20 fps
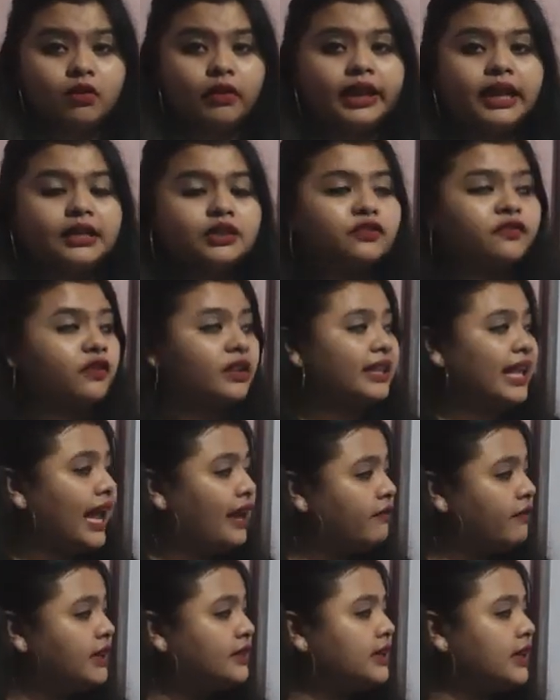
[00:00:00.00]
Okay, so for
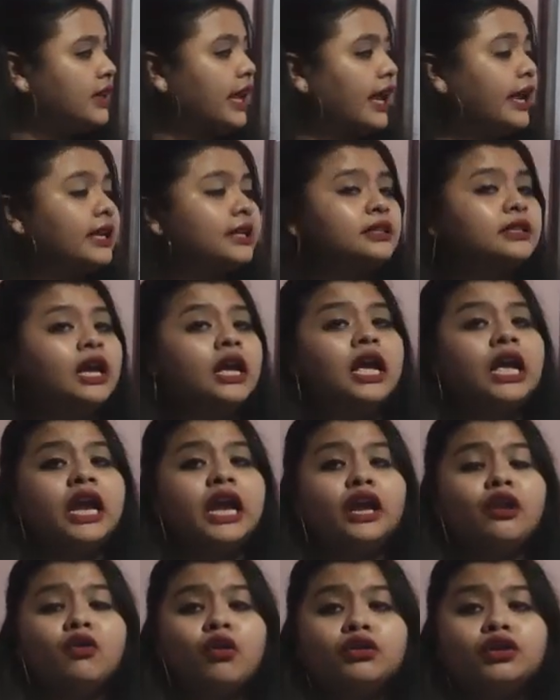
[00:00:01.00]
that reason, guys,
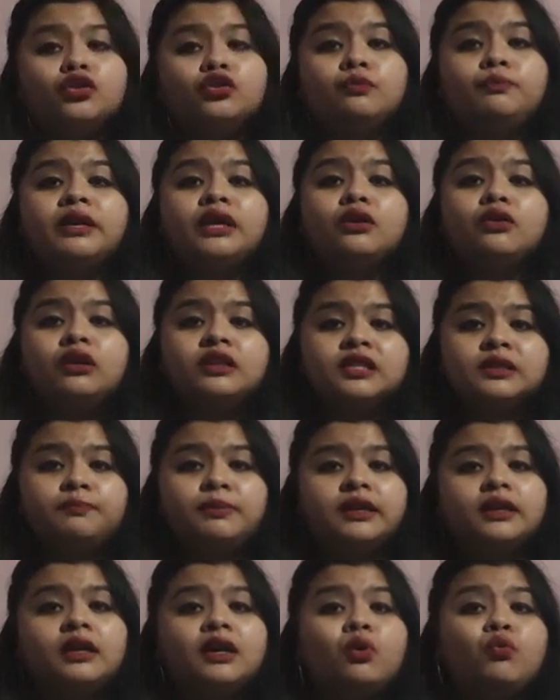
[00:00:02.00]
in order to be a good
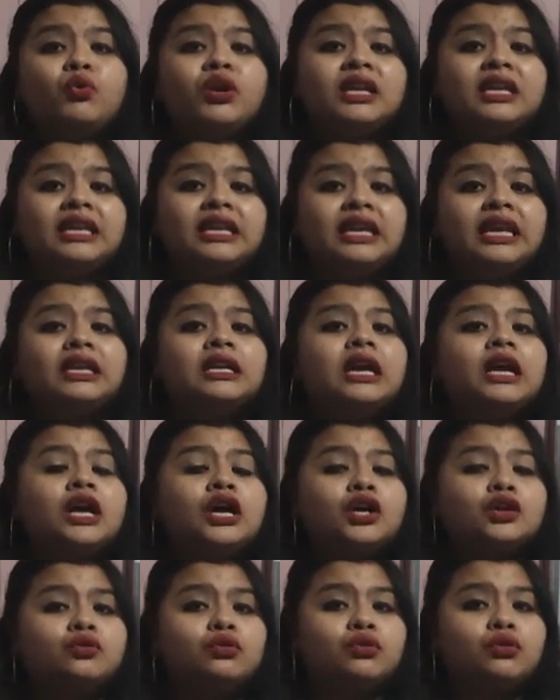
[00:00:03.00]
speaker, we need
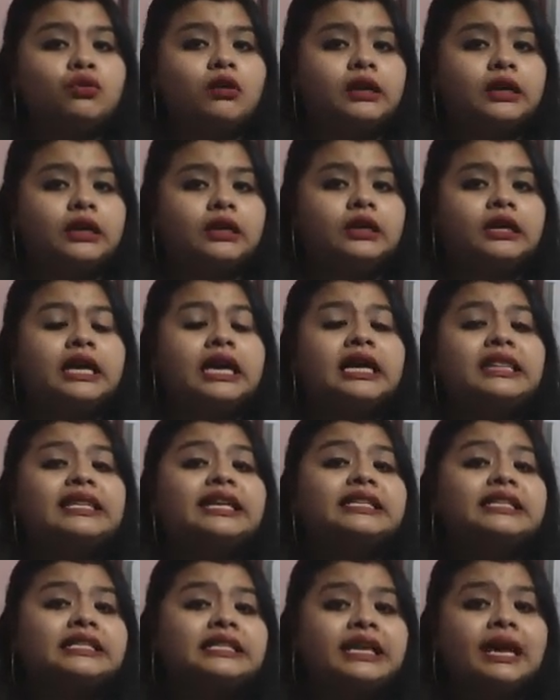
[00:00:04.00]
to learn the
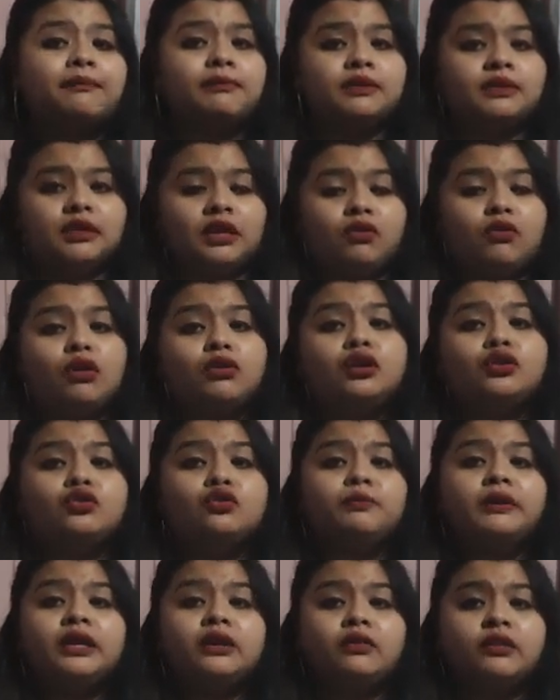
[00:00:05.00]
steps in order to
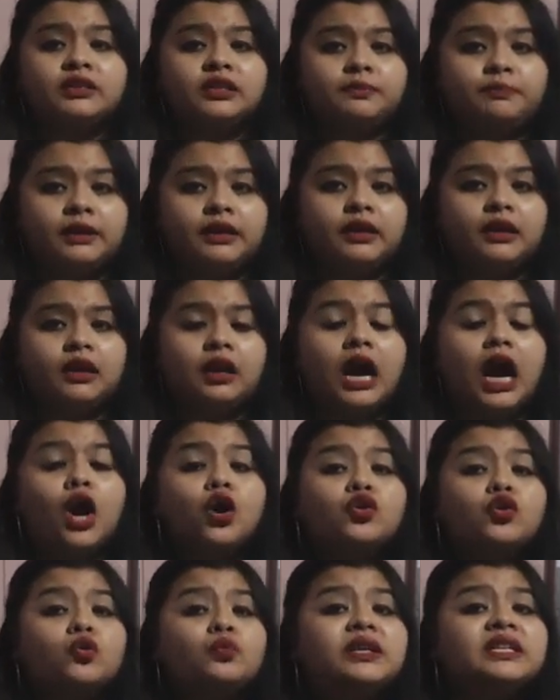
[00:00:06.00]
be a good speaker.
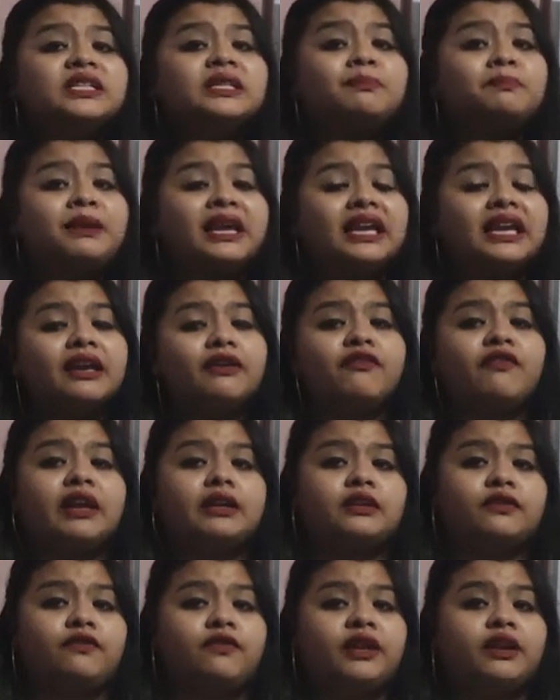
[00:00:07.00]
How do we speak
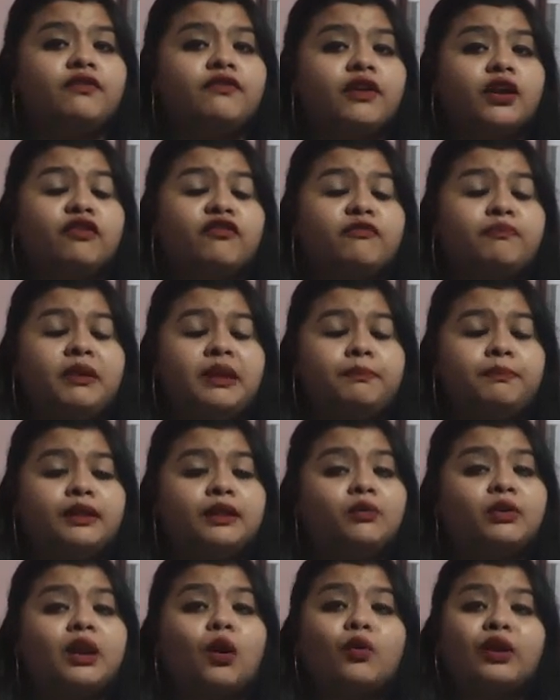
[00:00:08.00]
effectively in front of people
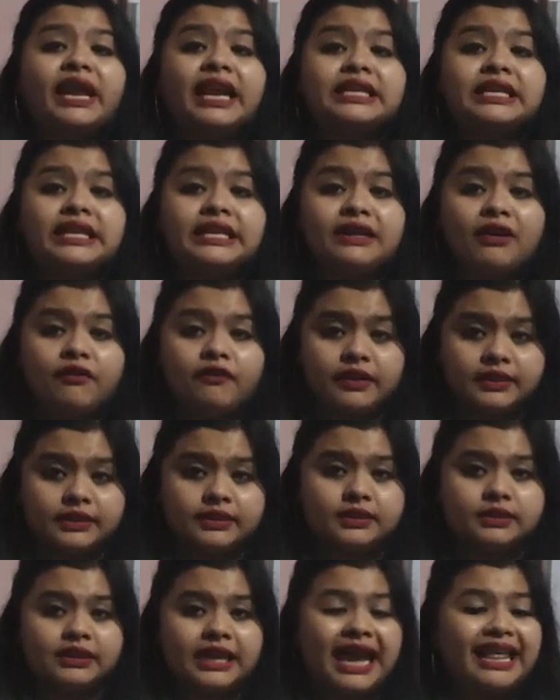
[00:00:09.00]
without getting
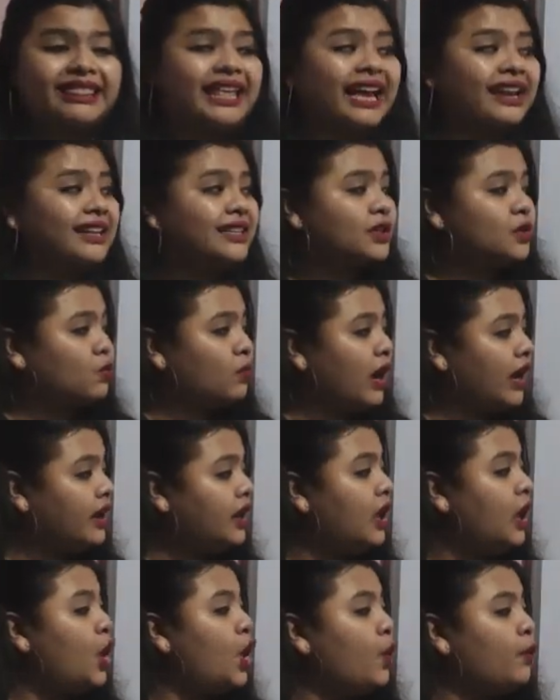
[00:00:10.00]
nervous? And that is what
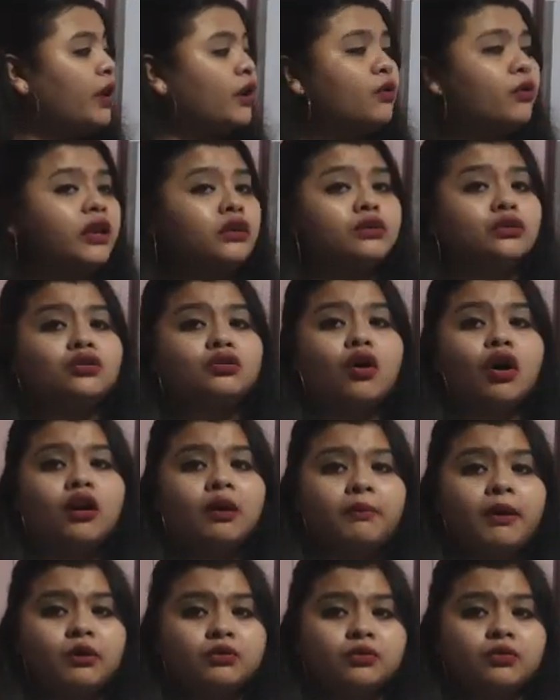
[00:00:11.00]
we are going to talk
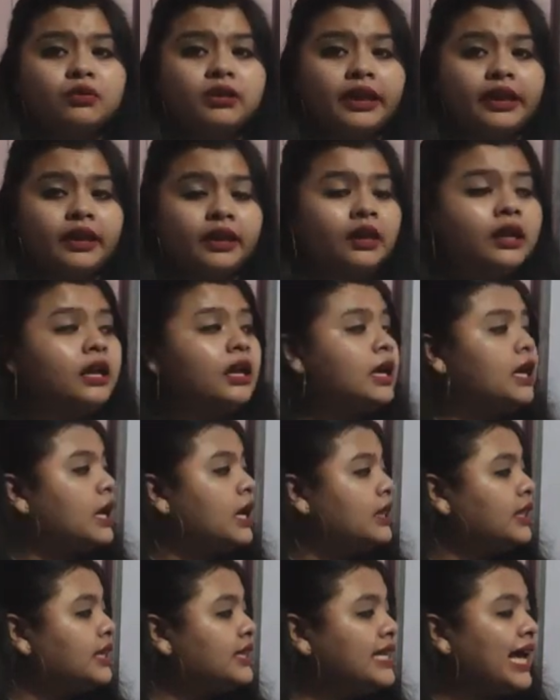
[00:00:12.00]
about today,
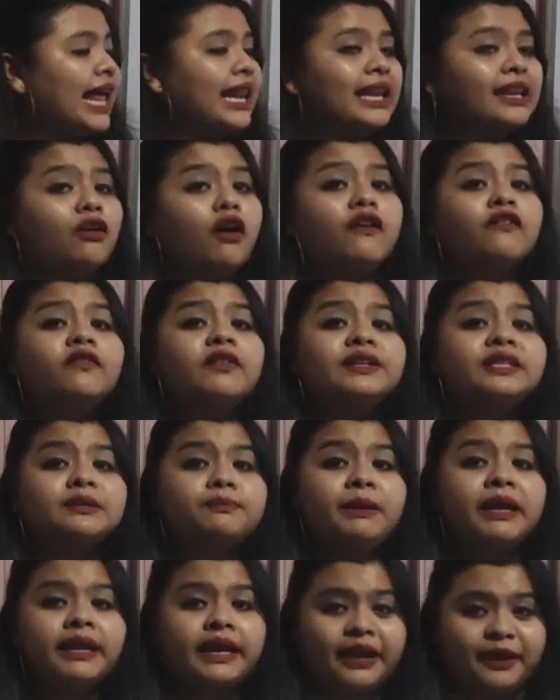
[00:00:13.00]
the talent of
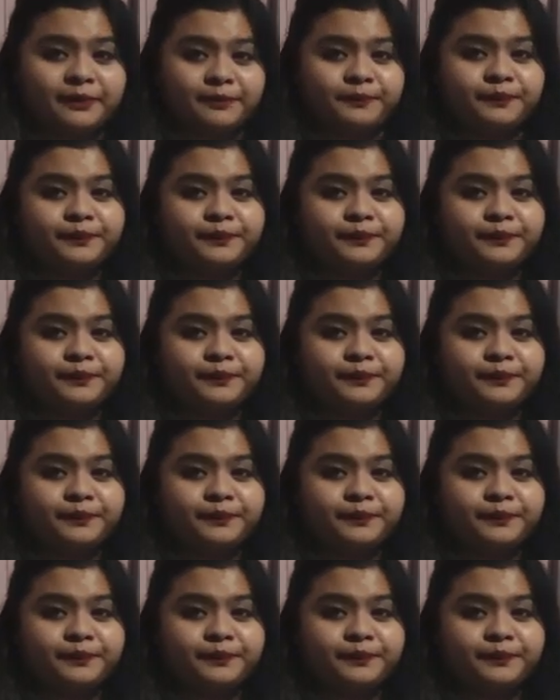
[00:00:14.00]
speaking.